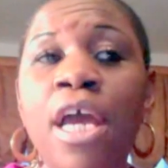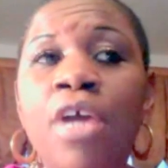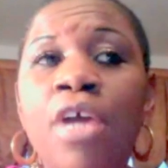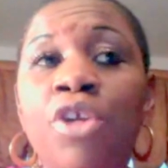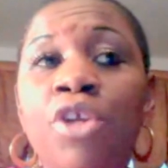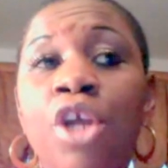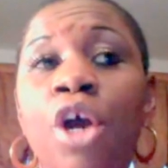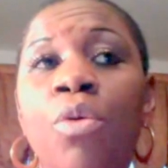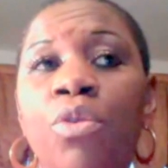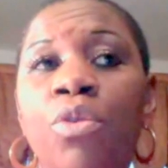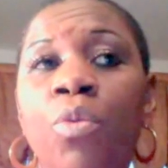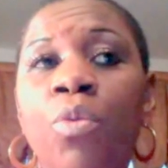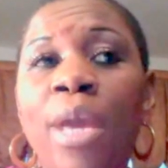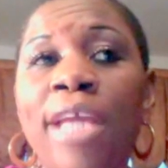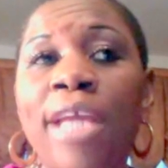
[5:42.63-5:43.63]
know the
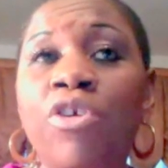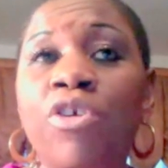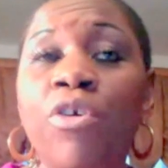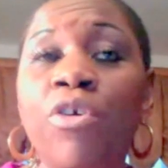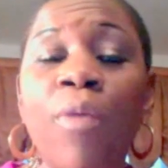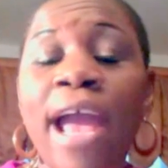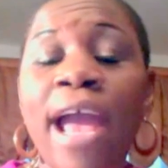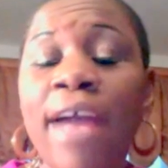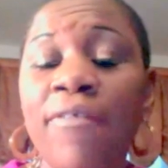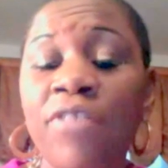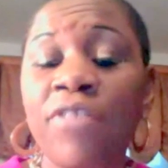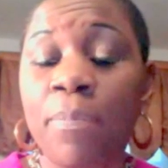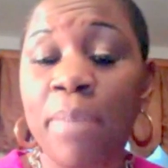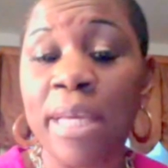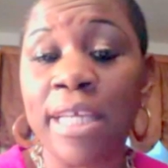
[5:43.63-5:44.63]
way to craft a
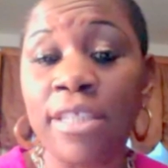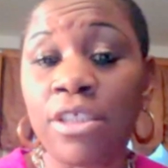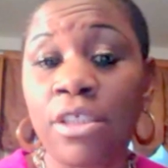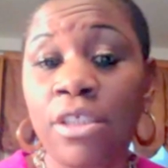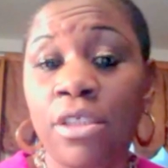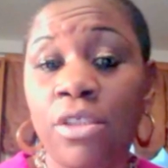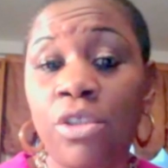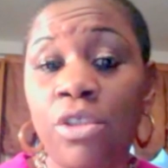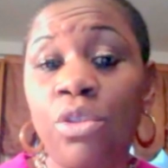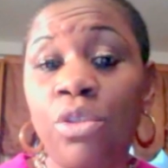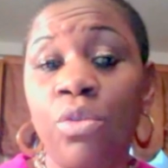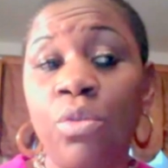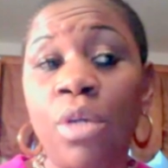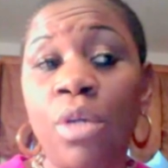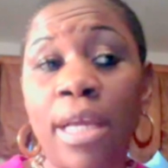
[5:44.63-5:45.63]
pitch to